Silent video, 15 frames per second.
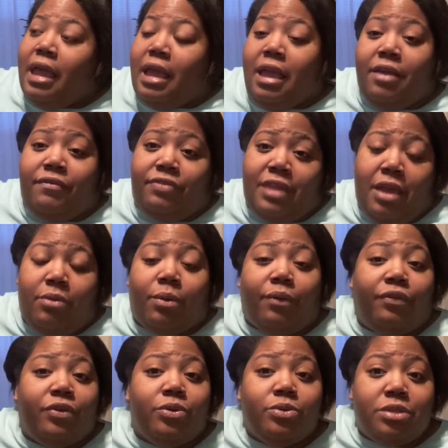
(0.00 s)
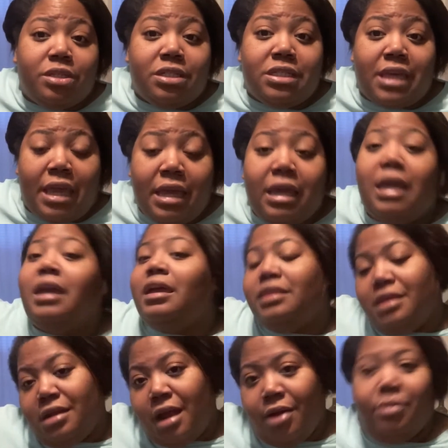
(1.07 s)
If they refuse to take it,
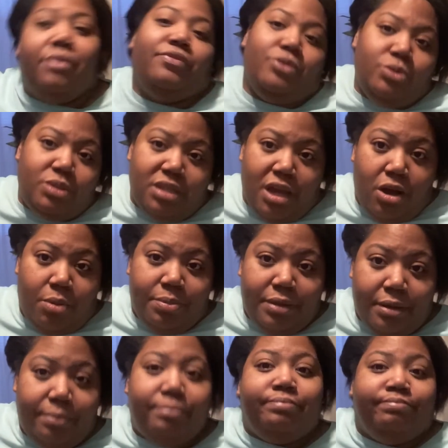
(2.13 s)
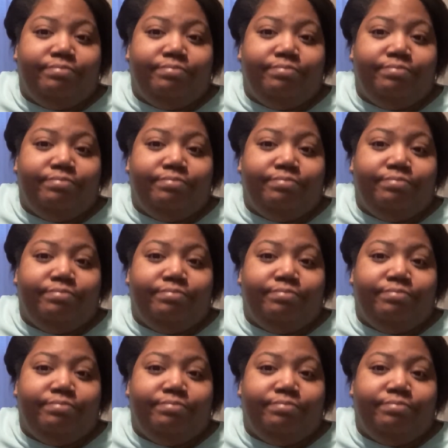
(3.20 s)
then I refuse to help them.